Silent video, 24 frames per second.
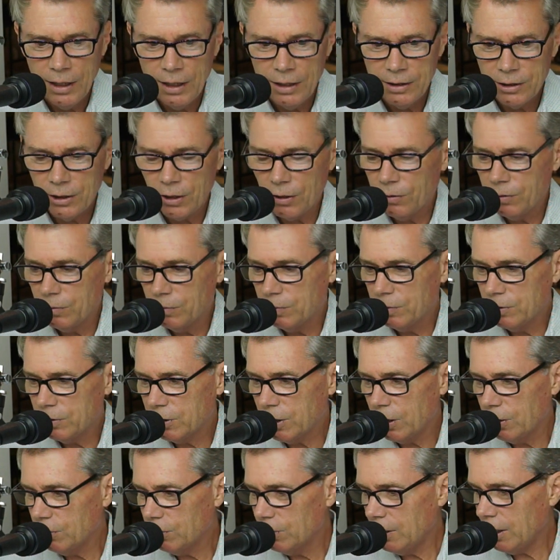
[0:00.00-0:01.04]
So
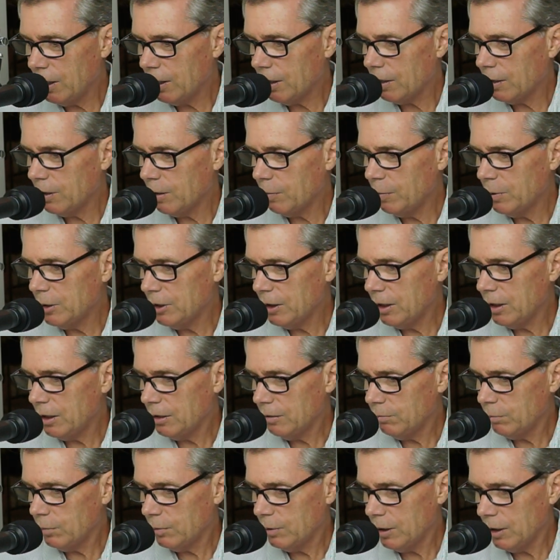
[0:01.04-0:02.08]
so yeah, I mean, did
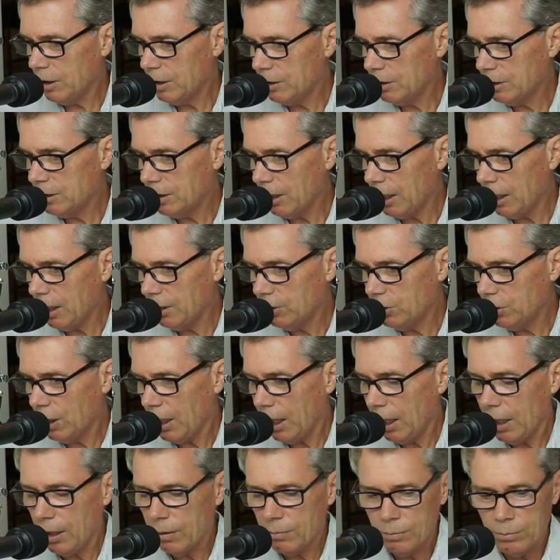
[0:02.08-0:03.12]
he did he stage
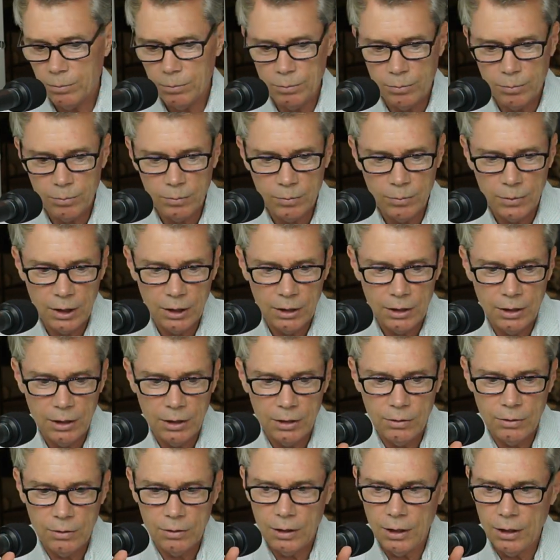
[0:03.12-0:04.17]
that? Did
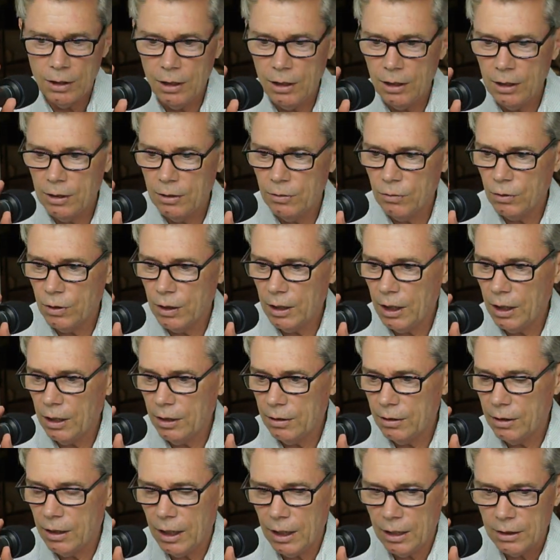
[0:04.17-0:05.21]
he did he
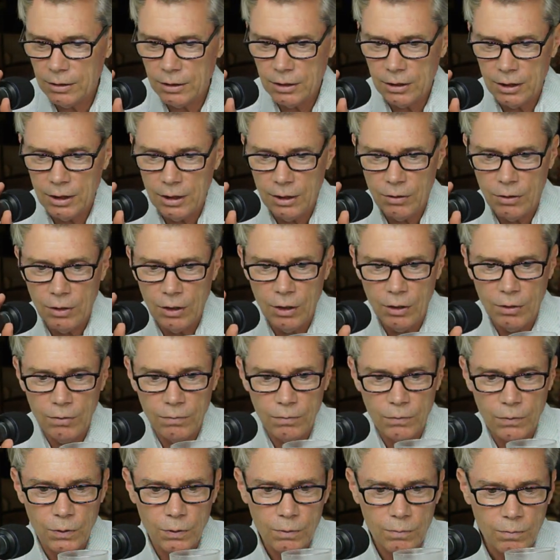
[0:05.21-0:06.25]
create that scenario
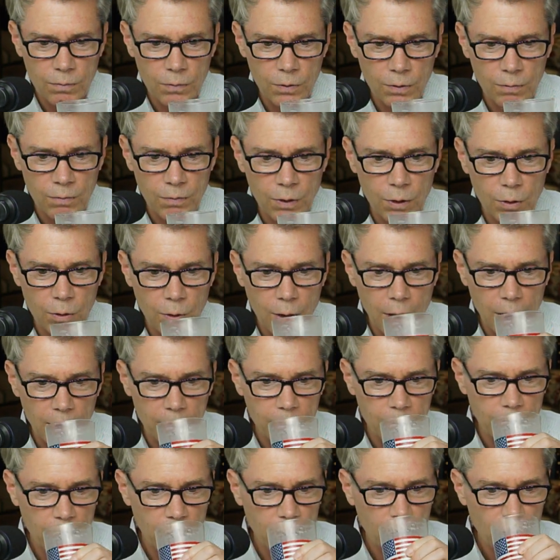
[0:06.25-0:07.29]
for for the photo op?